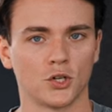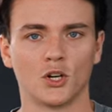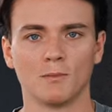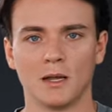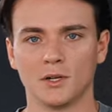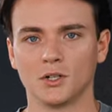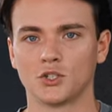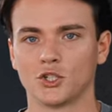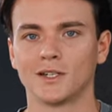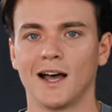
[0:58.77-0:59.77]
should or maybe
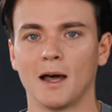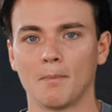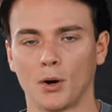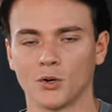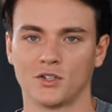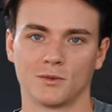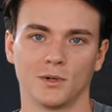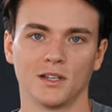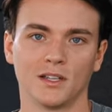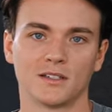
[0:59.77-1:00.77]
should not purchase
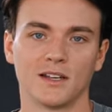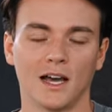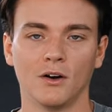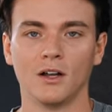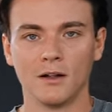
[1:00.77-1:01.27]
one of these. Now,